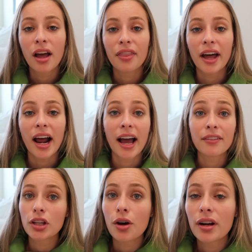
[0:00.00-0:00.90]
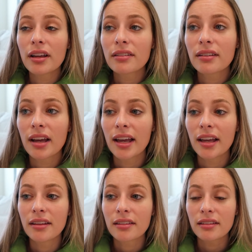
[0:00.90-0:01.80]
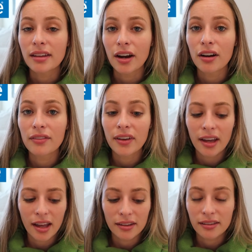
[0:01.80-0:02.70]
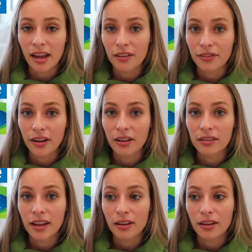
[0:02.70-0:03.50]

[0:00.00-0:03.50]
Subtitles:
that I've noticed is CeraVe and Cetaphil.